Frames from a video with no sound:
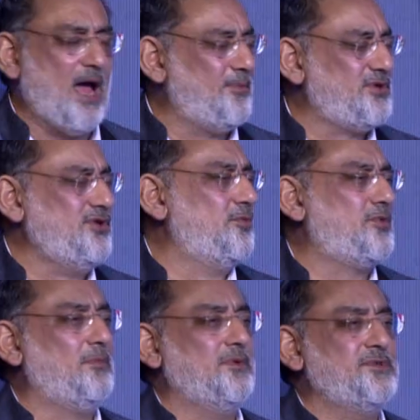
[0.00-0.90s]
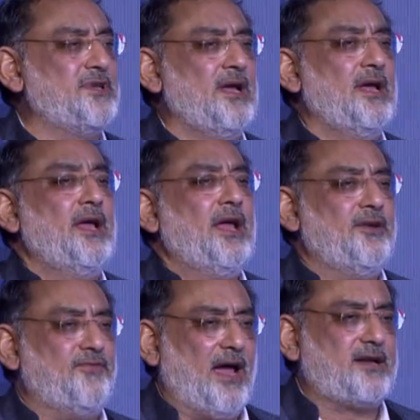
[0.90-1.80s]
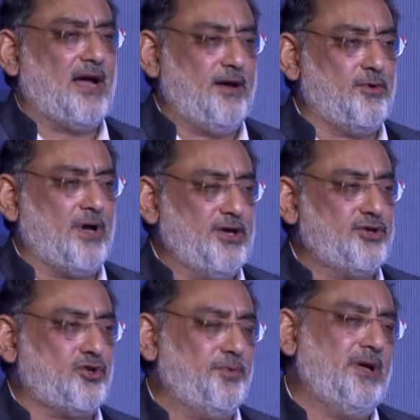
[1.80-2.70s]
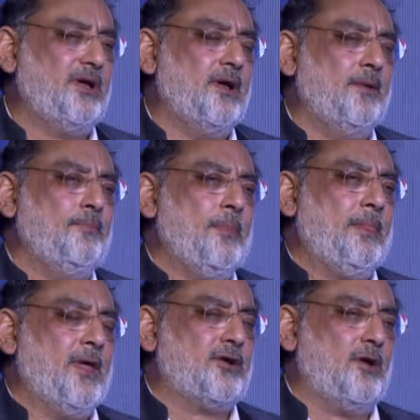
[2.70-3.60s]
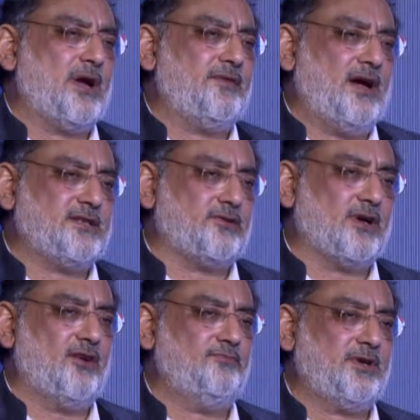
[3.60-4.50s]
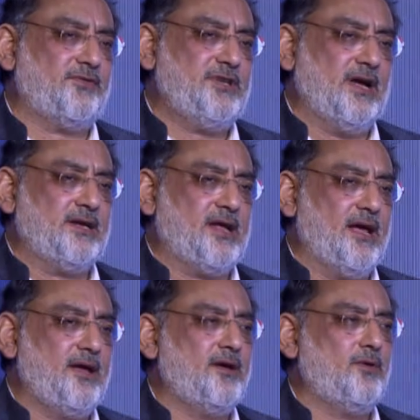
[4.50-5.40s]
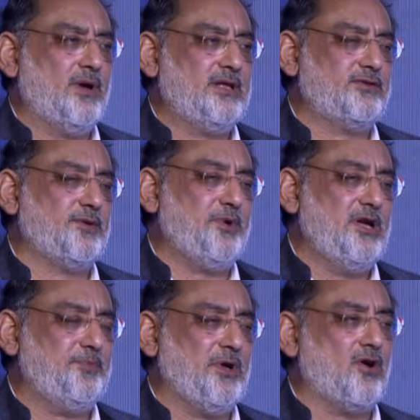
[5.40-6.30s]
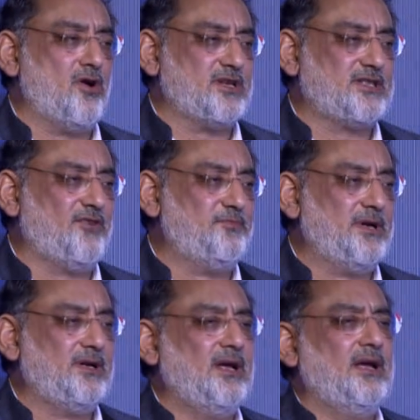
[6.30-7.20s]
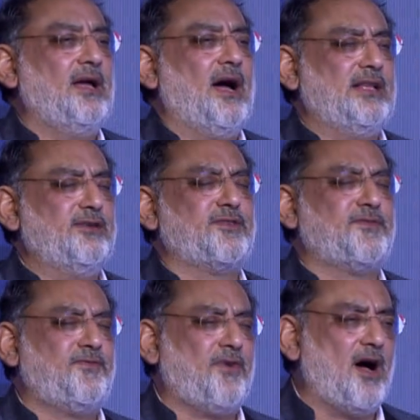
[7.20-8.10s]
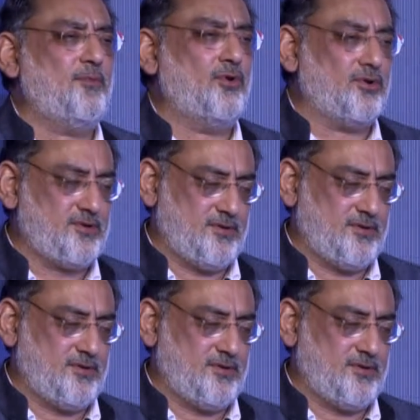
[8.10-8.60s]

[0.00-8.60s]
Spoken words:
absolutely no problems. In fact, I used to be economic advisor of the government of JNK when there was a PDP Congress government. I think it was far more